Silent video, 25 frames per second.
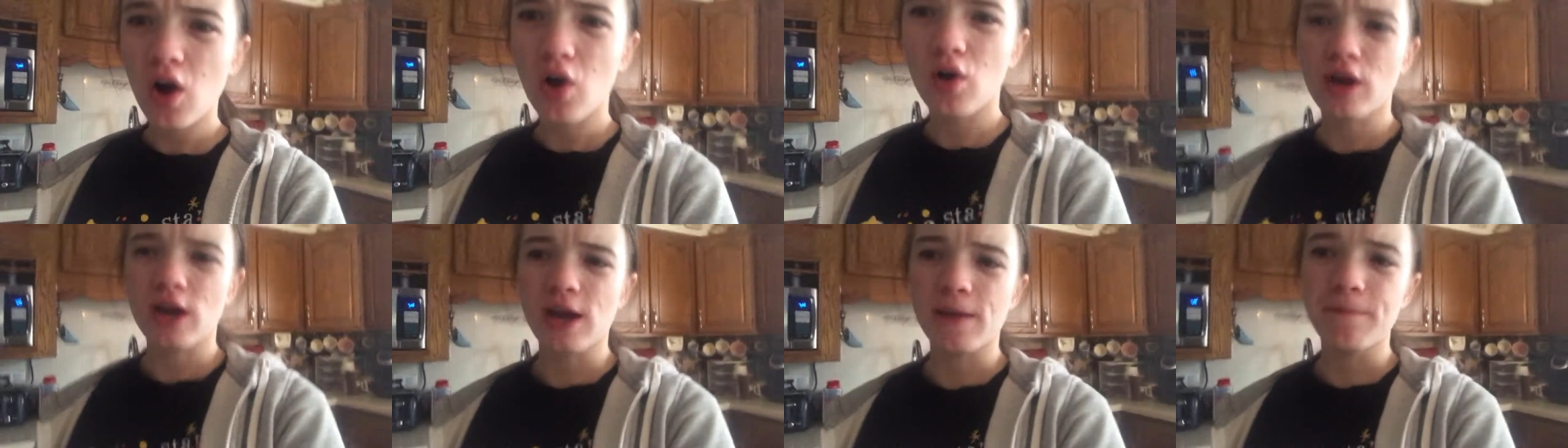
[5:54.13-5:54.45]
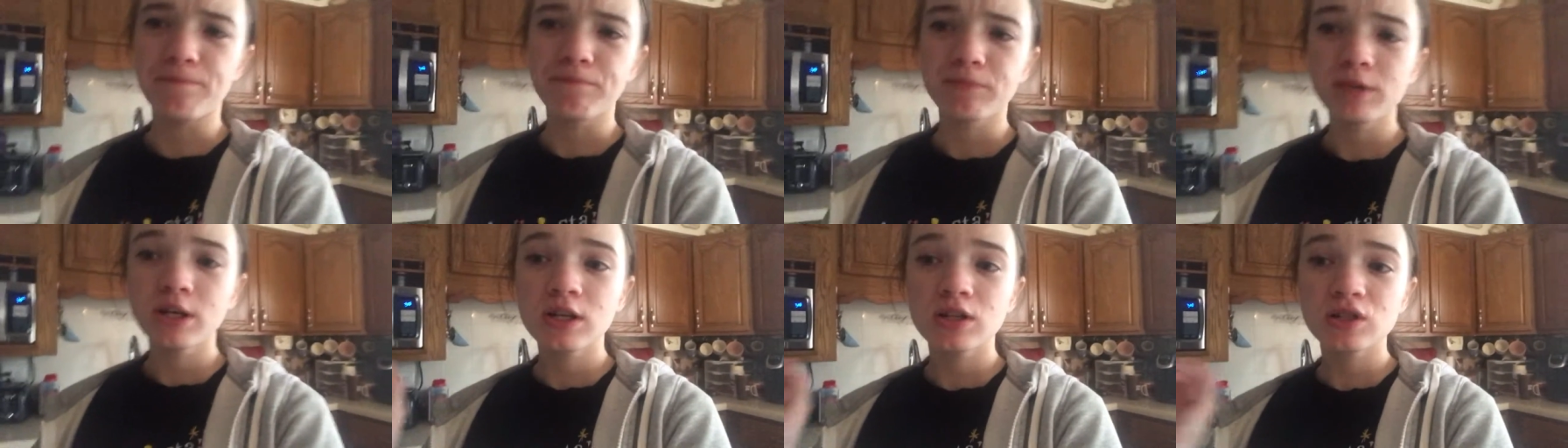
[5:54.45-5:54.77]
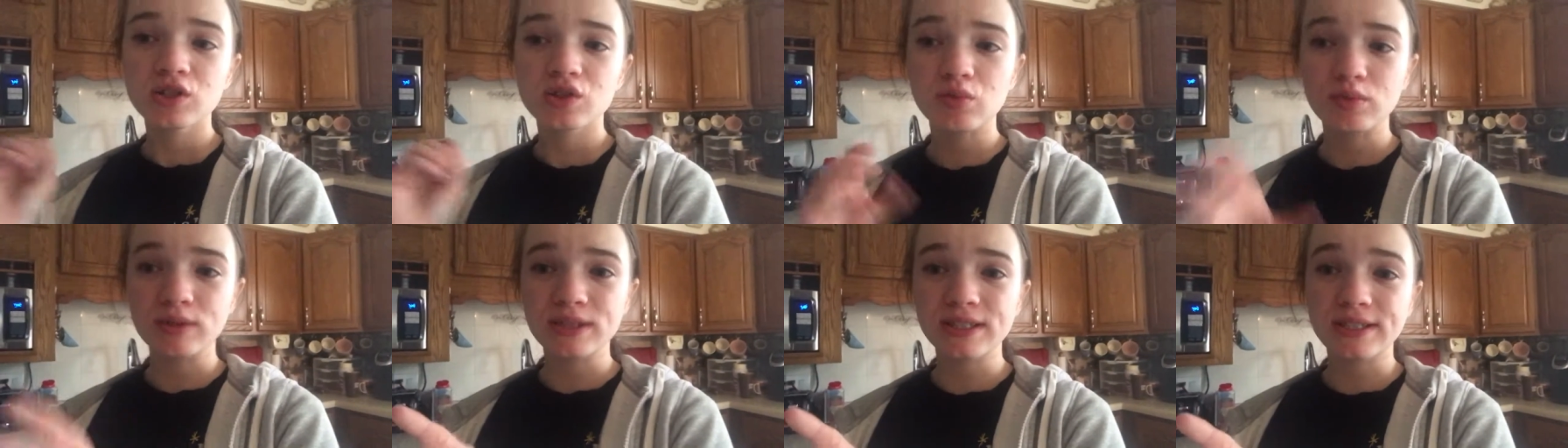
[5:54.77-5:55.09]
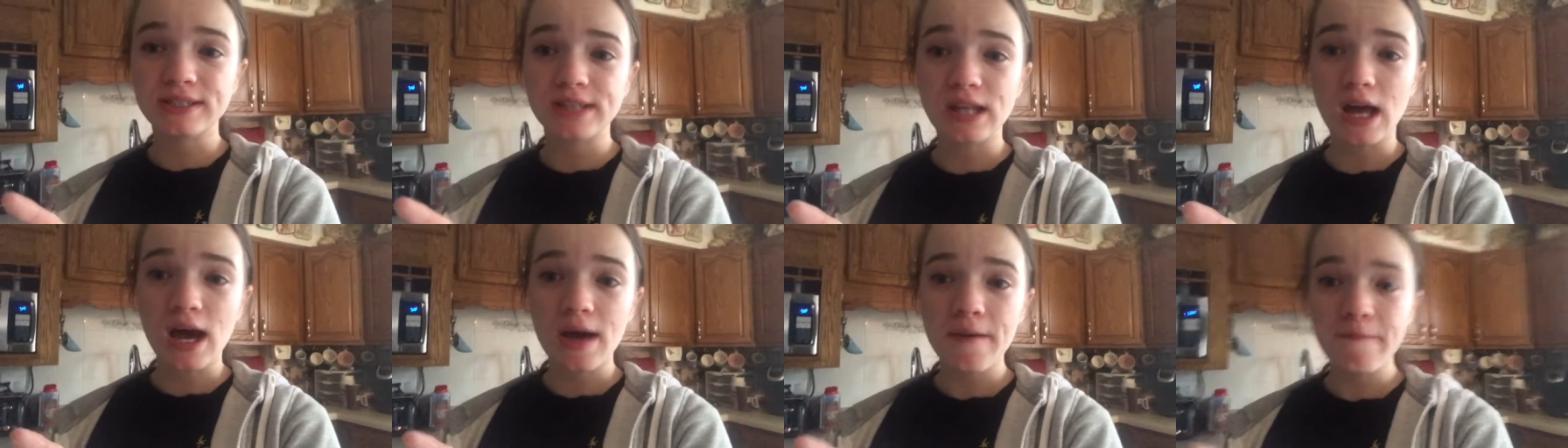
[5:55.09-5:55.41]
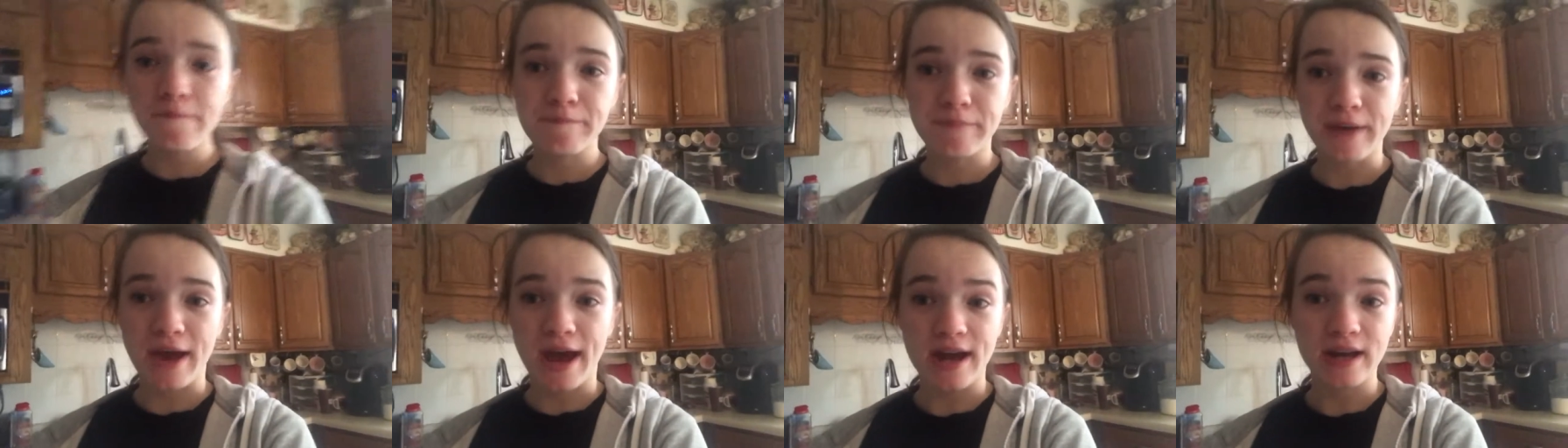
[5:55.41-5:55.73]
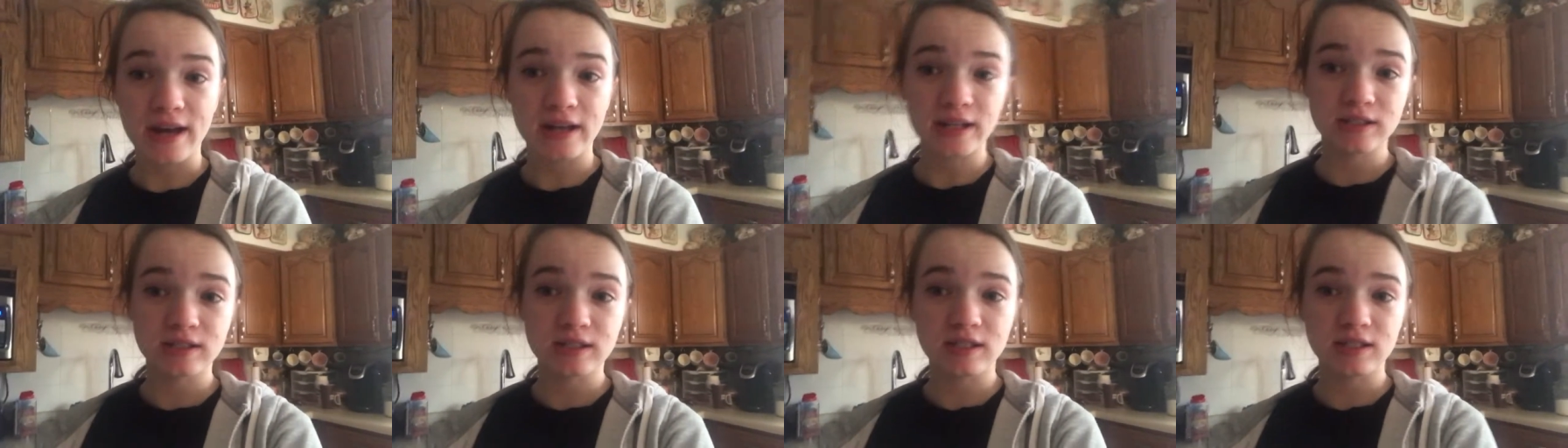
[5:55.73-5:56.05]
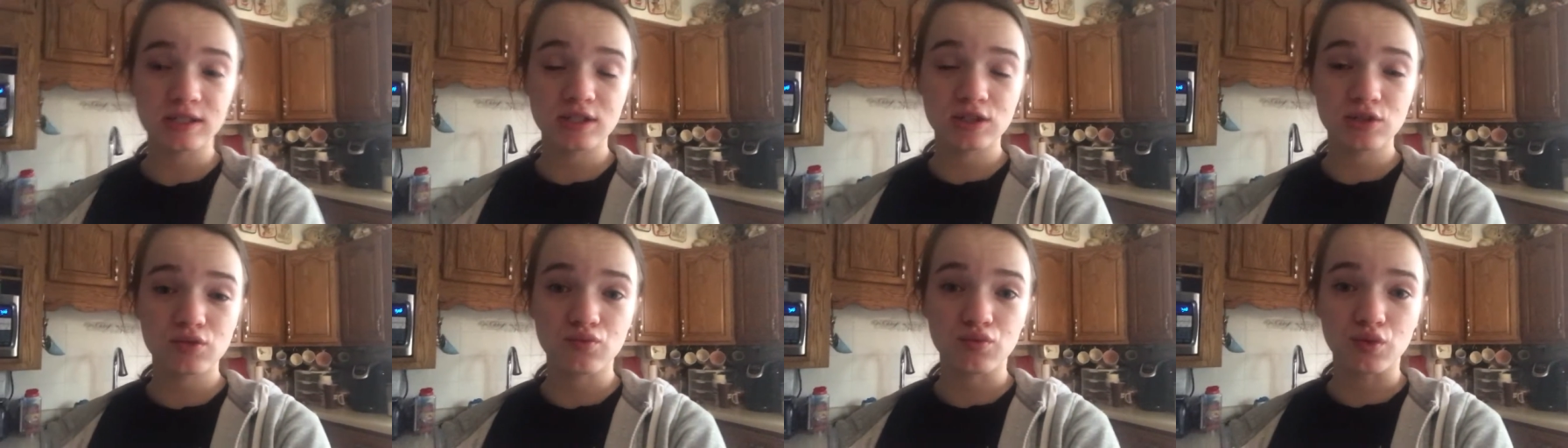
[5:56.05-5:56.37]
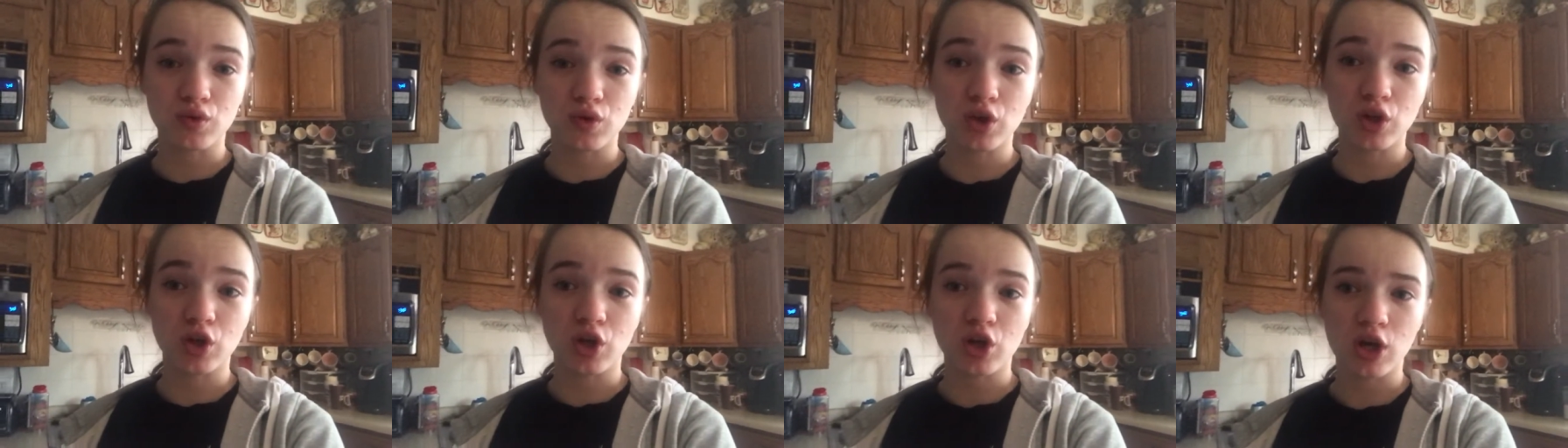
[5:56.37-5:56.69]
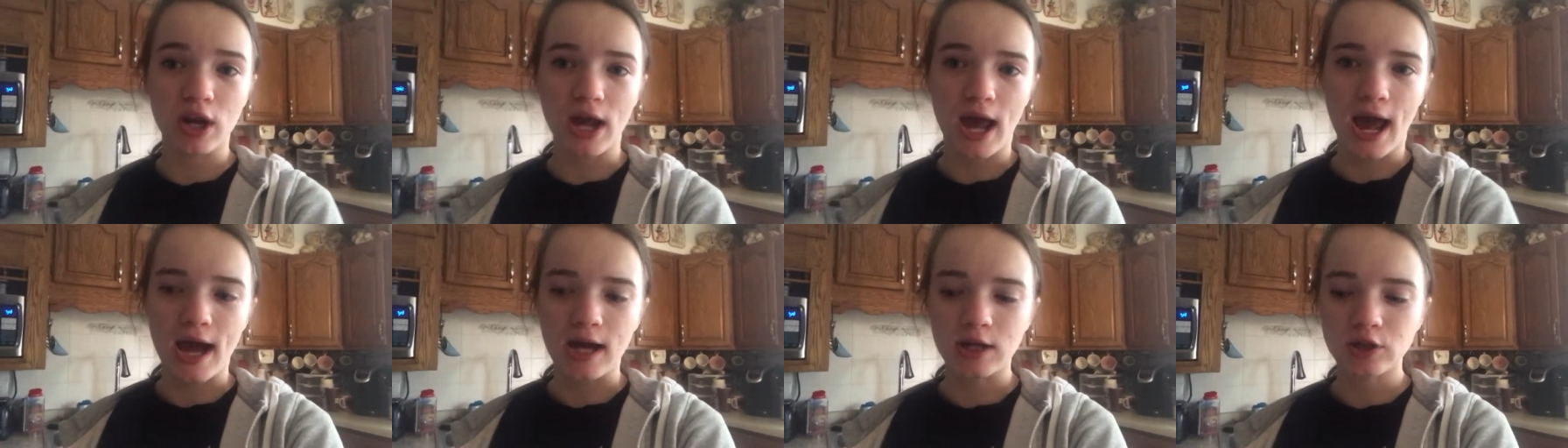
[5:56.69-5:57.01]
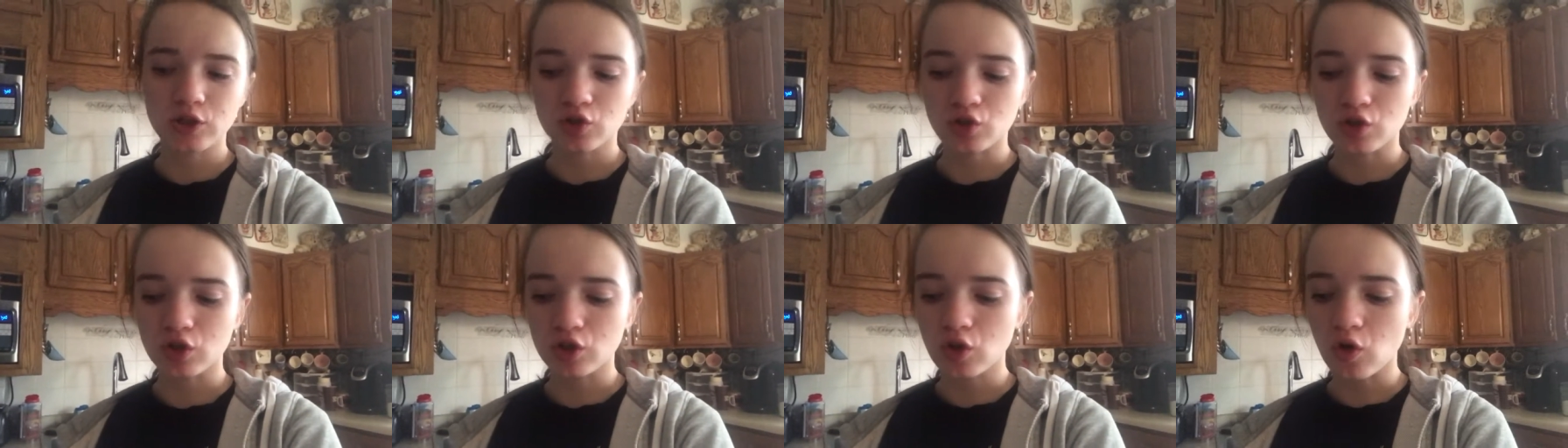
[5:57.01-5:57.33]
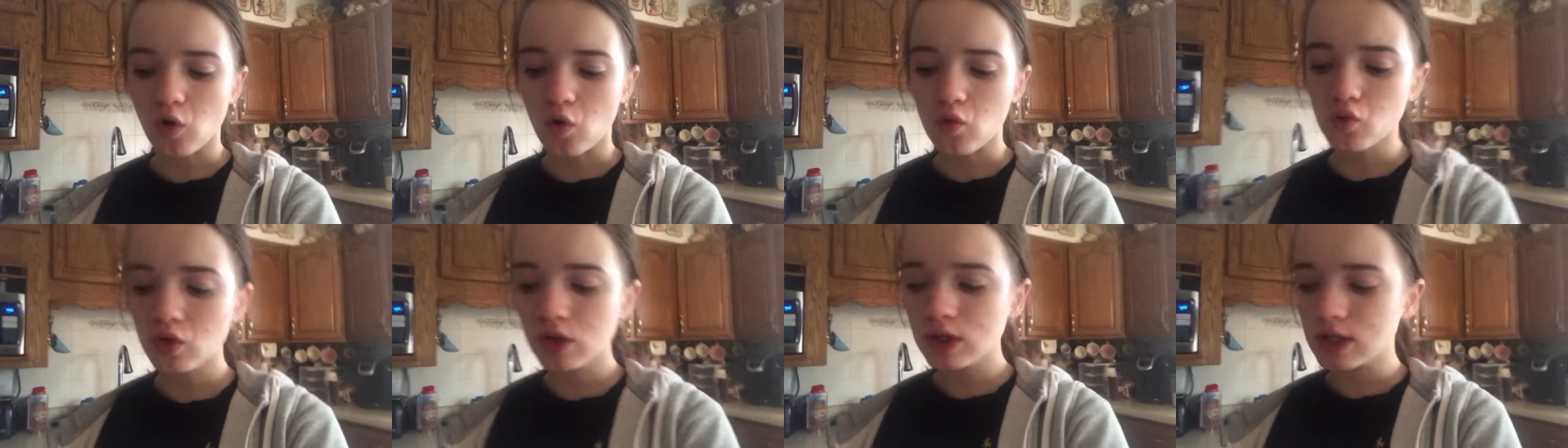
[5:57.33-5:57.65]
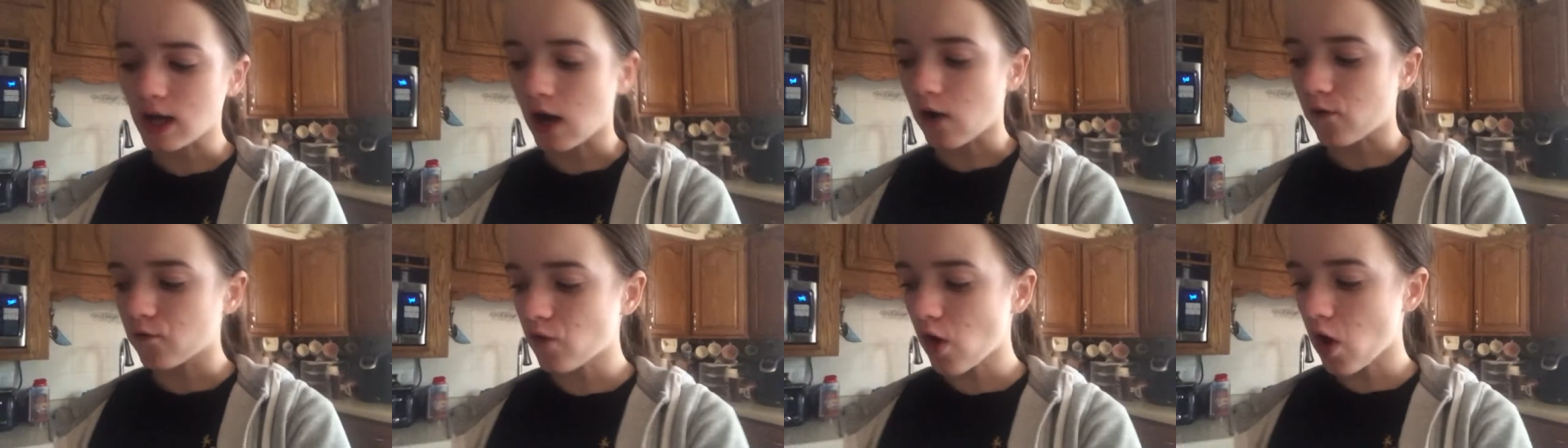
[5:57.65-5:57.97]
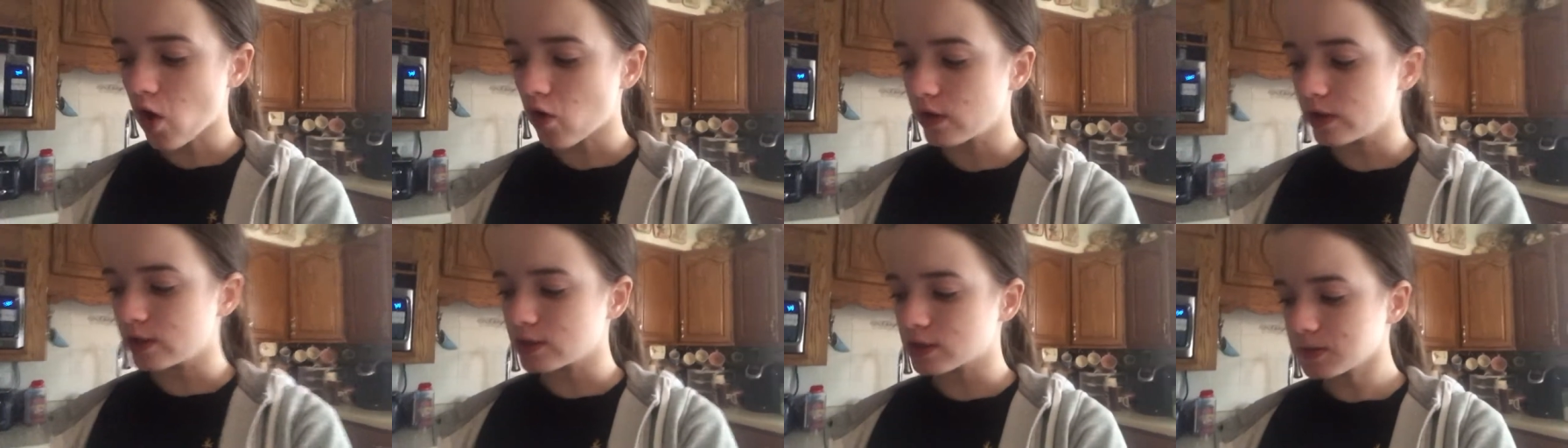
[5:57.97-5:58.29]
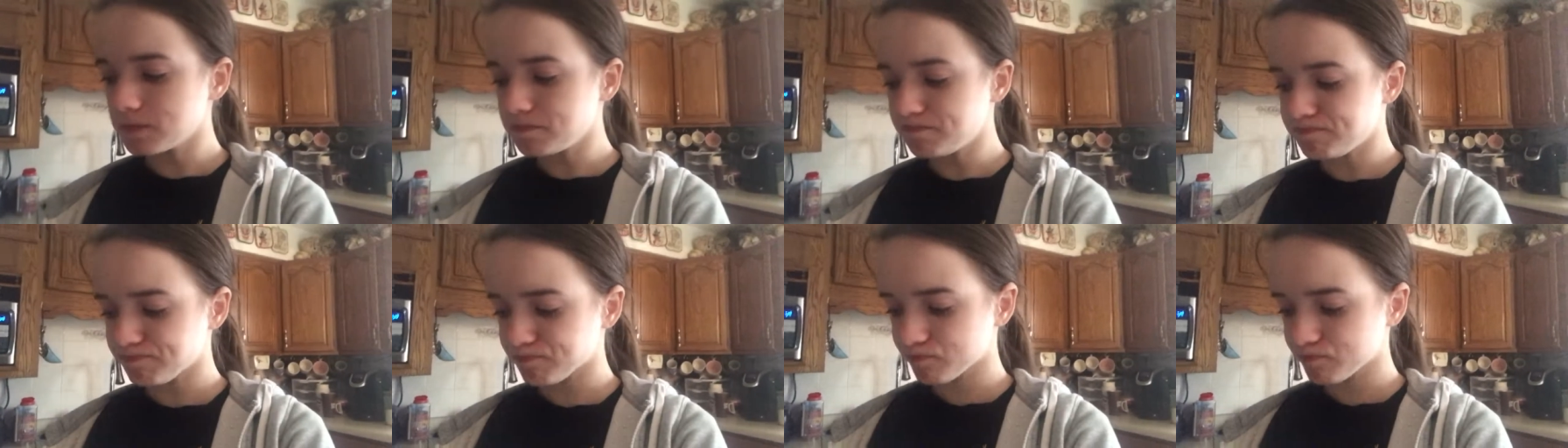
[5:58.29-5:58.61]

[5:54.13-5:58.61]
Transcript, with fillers: Okay, so it's not bad. It tastes really good, actually. The only downfall is,